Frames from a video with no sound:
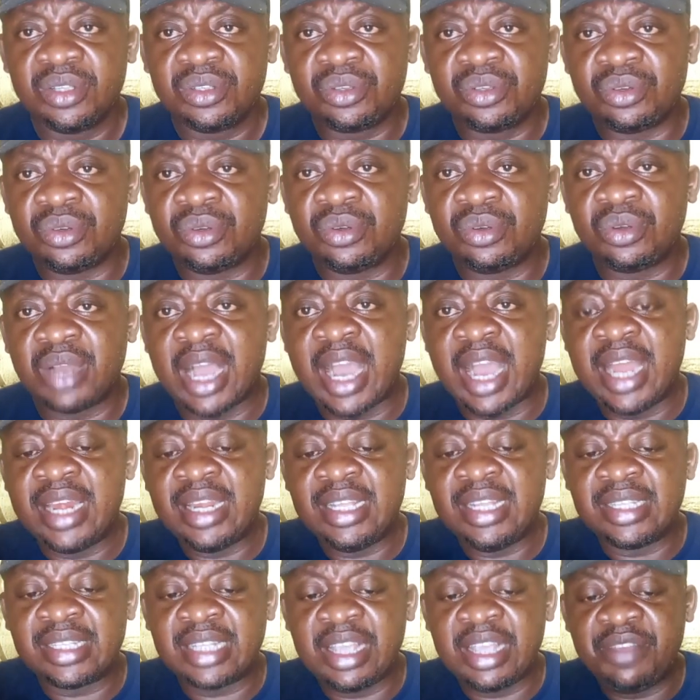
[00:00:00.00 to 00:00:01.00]
So,
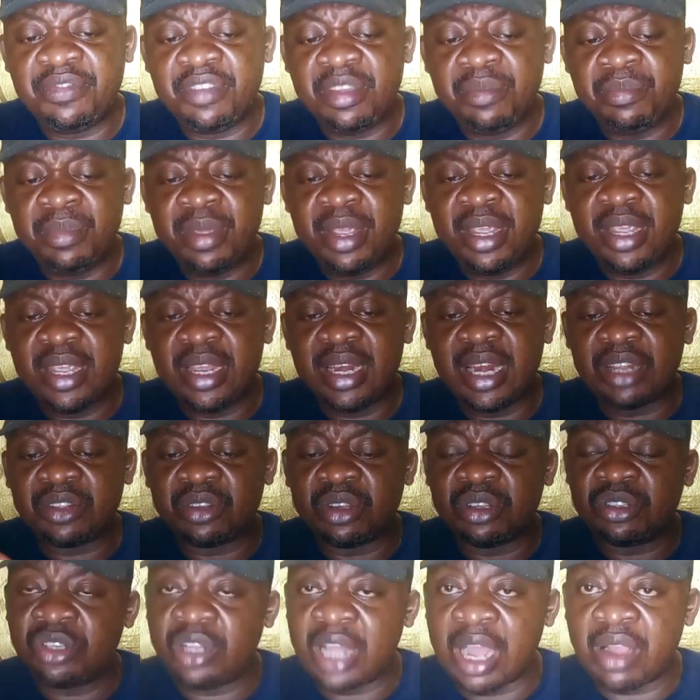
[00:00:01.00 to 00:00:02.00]
and it's giving me, let
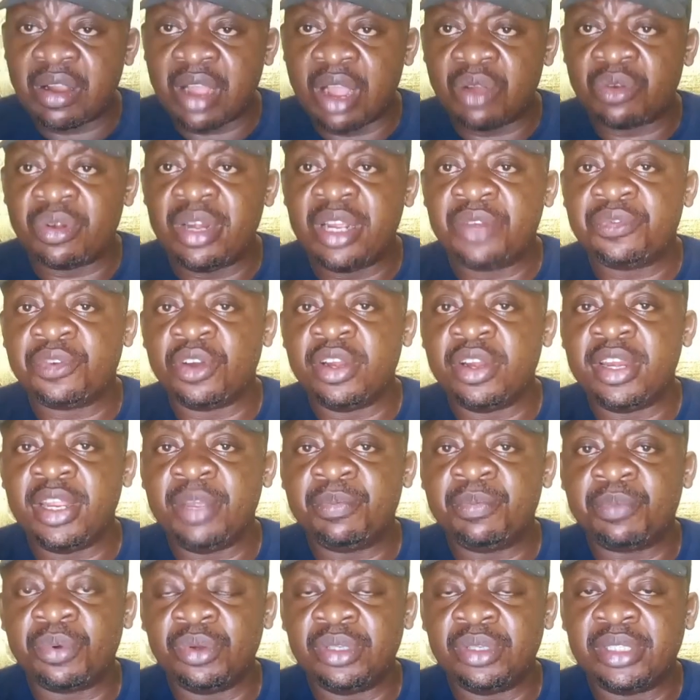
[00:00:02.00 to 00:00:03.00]
us now calculate for
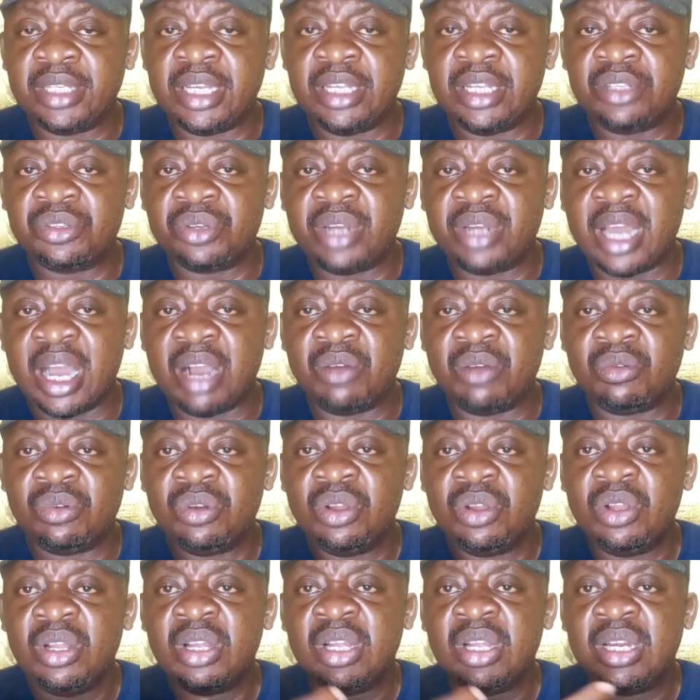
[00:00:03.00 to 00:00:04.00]
the protein, so that I
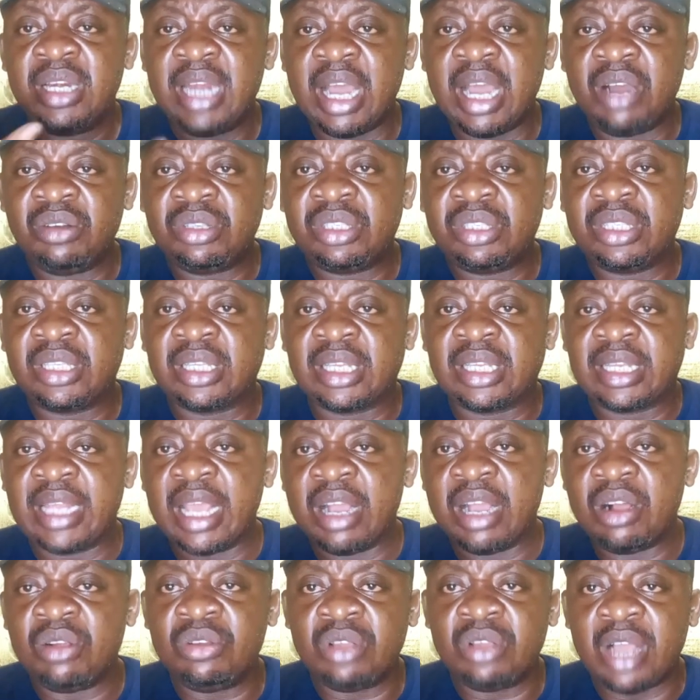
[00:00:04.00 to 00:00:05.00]
will now
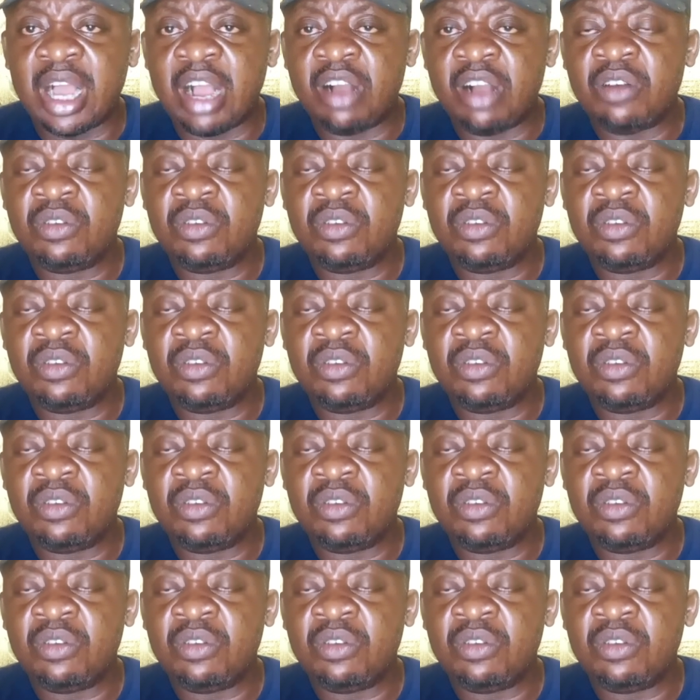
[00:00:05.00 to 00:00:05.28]
tell